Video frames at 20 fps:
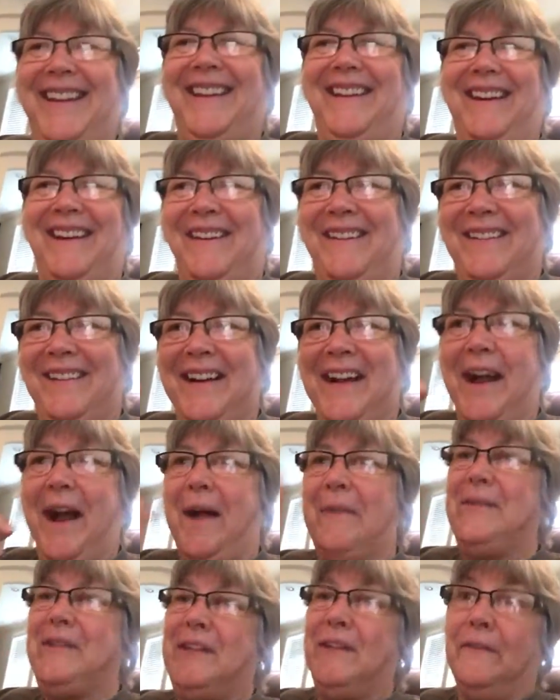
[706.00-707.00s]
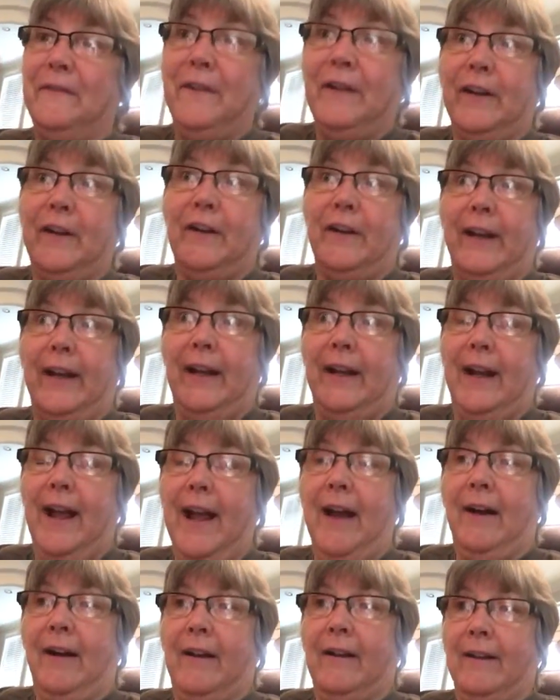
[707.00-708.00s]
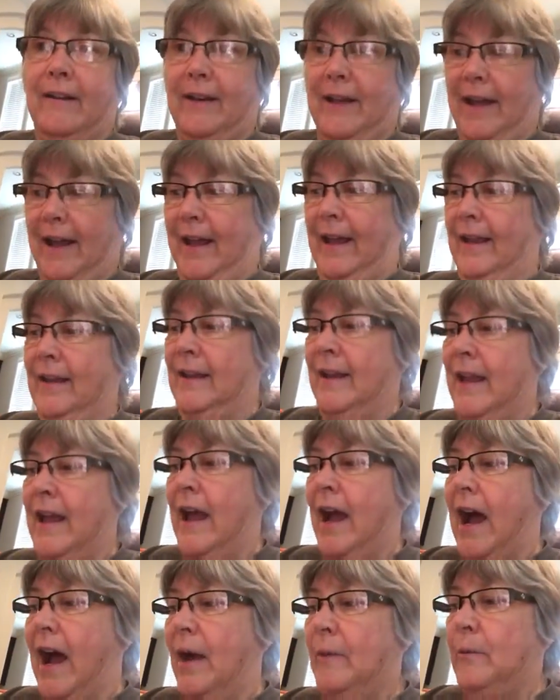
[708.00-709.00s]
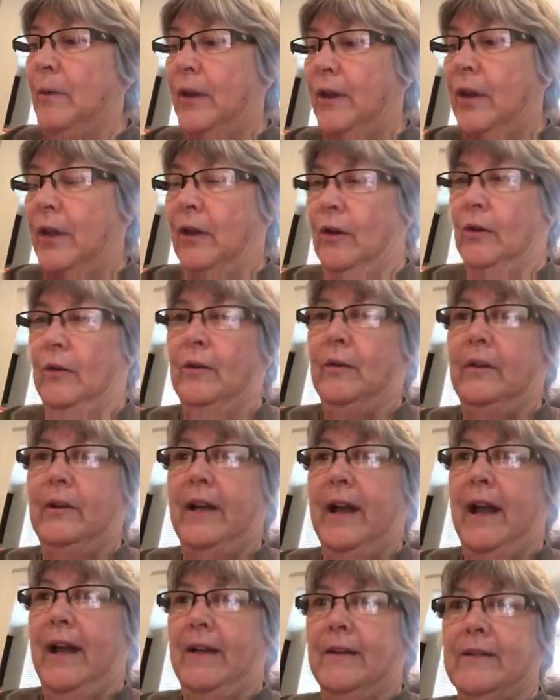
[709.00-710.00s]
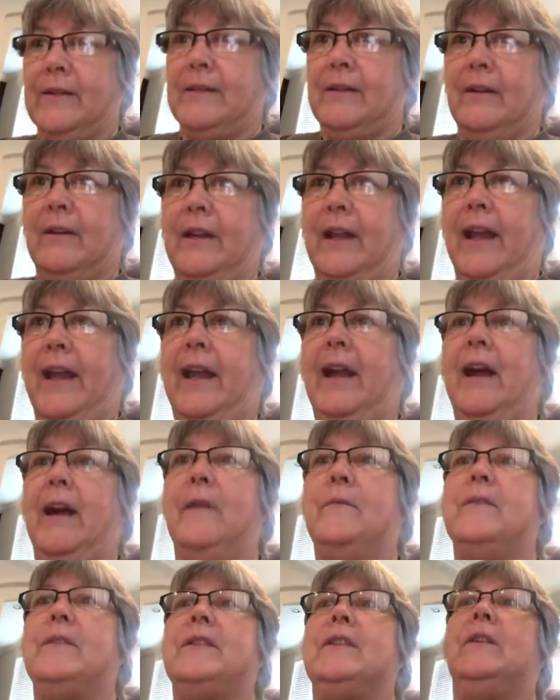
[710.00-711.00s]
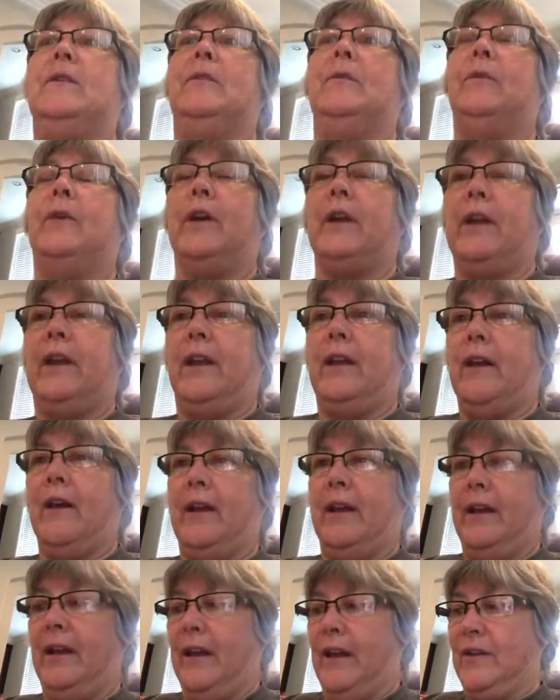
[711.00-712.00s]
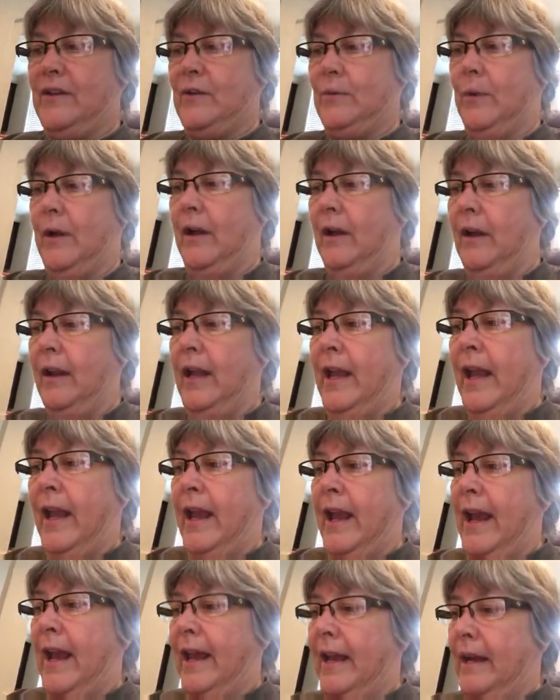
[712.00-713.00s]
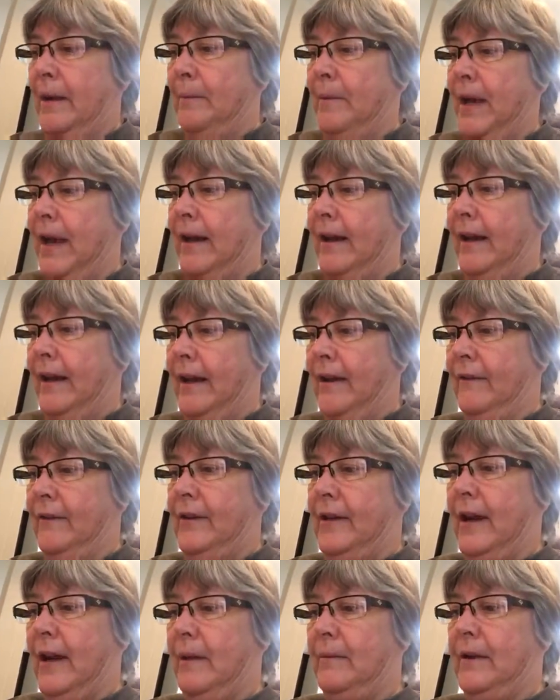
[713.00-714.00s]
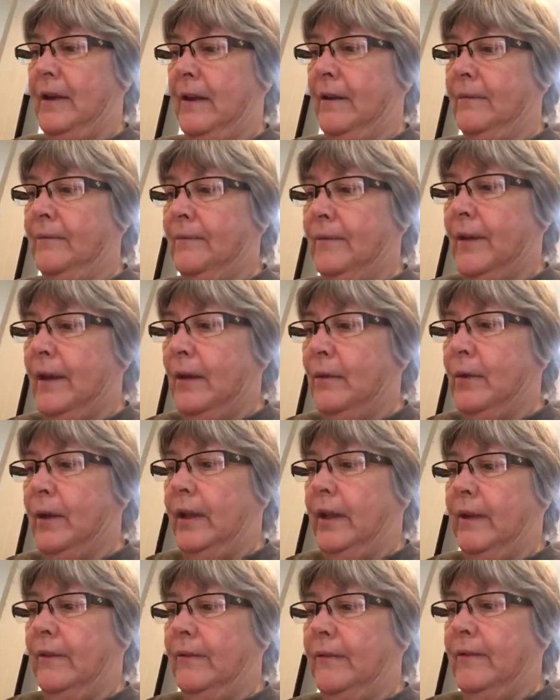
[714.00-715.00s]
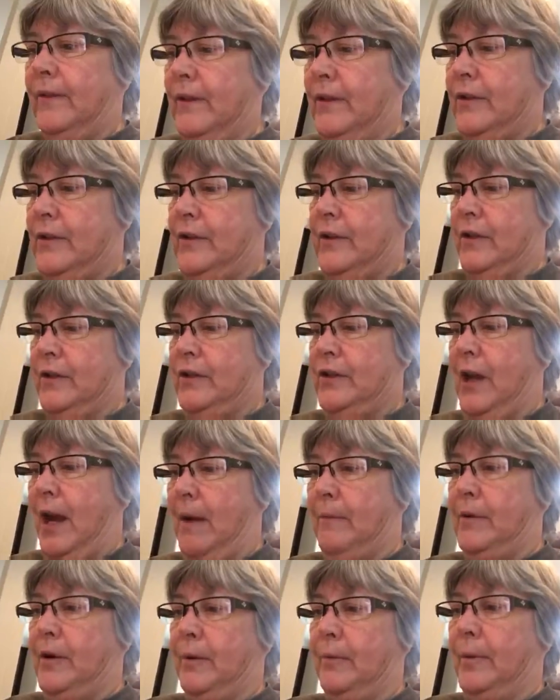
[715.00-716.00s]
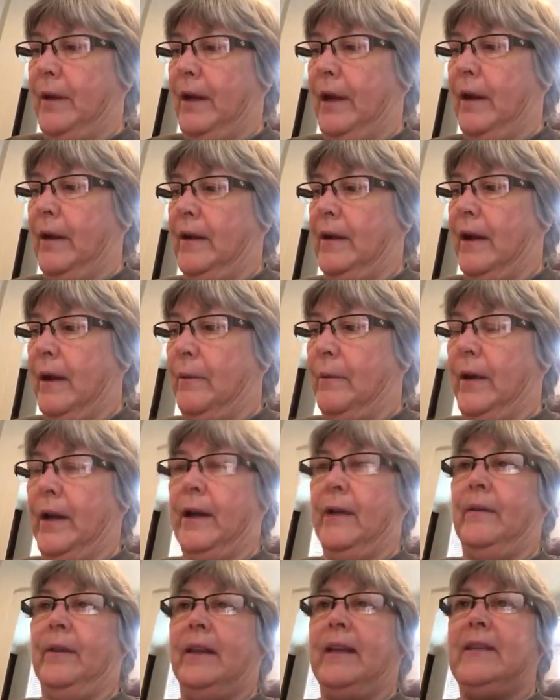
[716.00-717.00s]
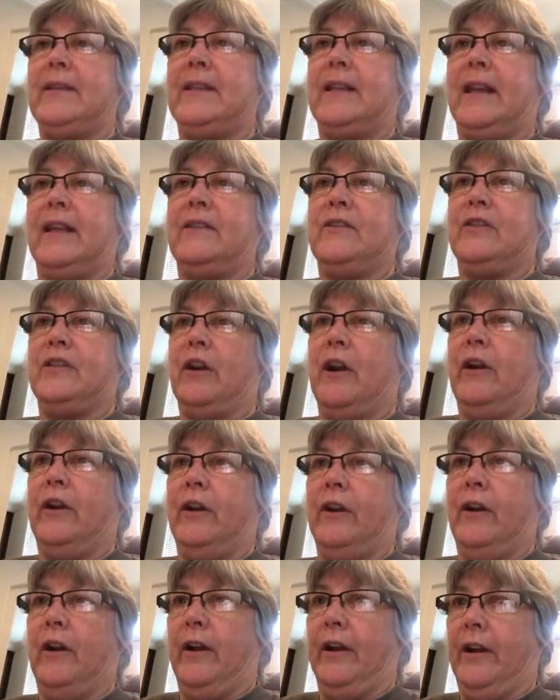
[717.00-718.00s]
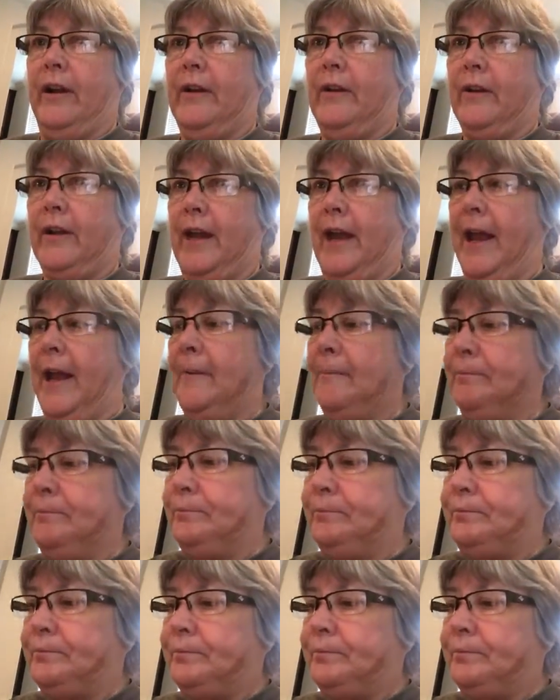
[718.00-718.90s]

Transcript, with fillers: you know? I'm still figuring it out, okay? I'm with you guys, okay? I'm still working on it as well. And I'm not going to have time to really finish this chapter, but I, I want to at least get started on it, okay?